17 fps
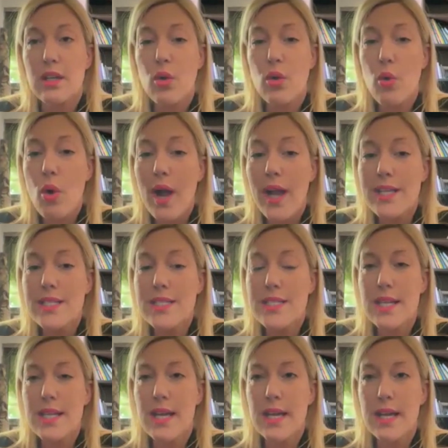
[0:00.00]
quite
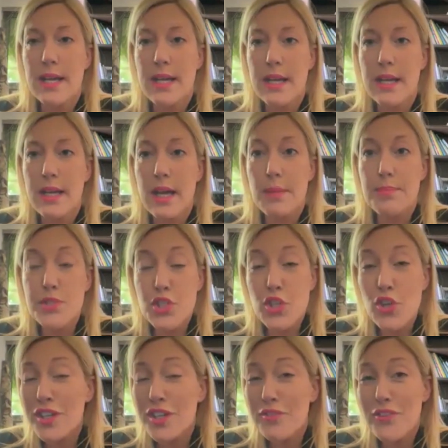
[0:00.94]

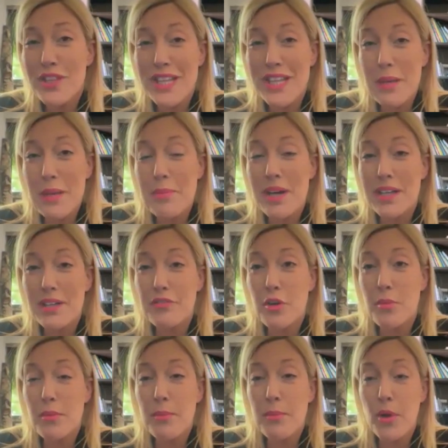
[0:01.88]
absurd if you think about it
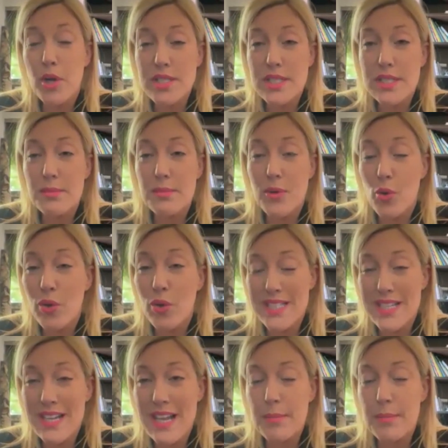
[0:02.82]
from a Muslim or
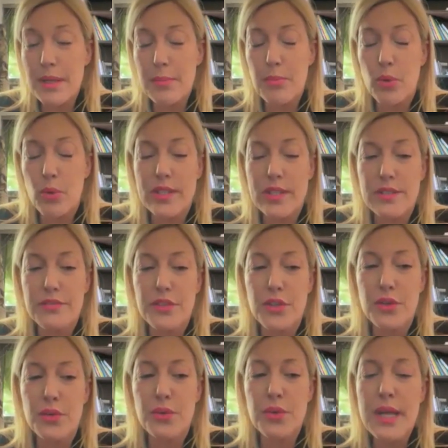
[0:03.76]
Islamic point of
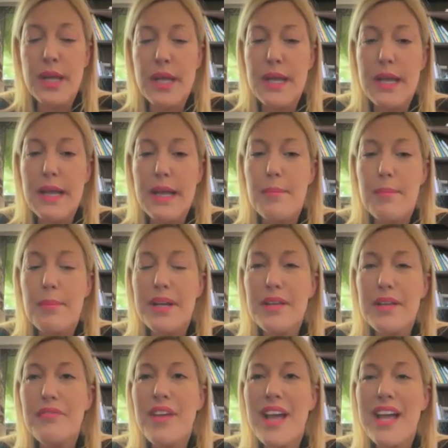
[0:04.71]
view, but
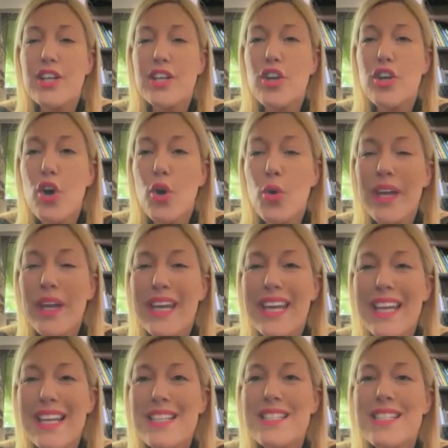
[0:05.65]
in fact going
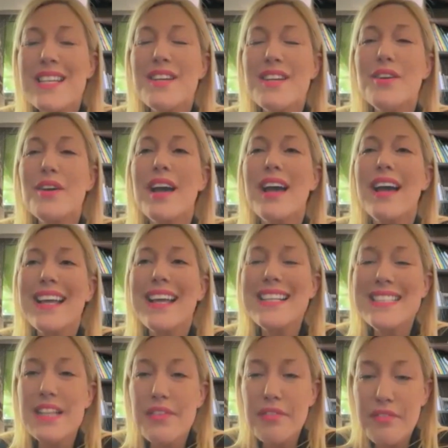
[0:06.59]
into
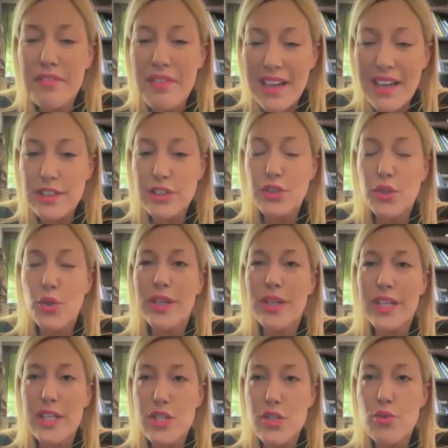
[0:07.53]
de facto
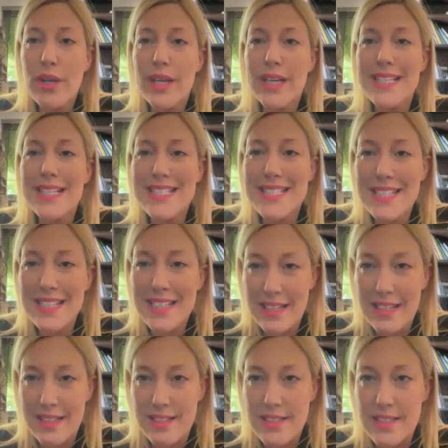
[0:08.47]
Israeli
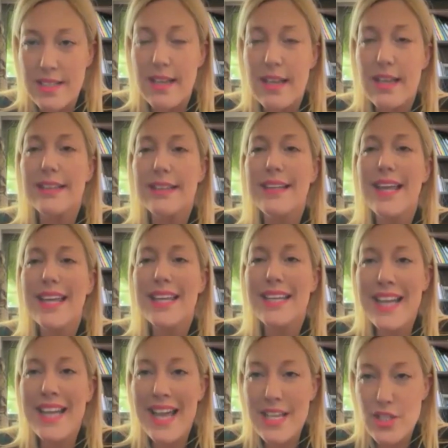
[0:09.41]
cities like
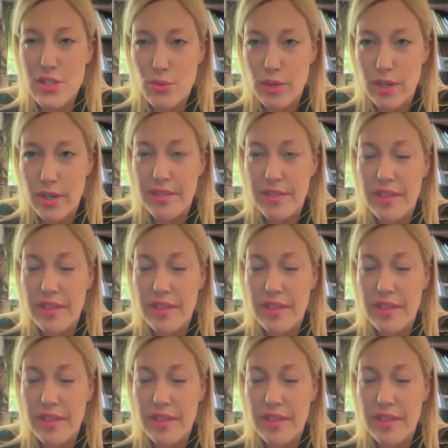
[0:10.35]
Nazareth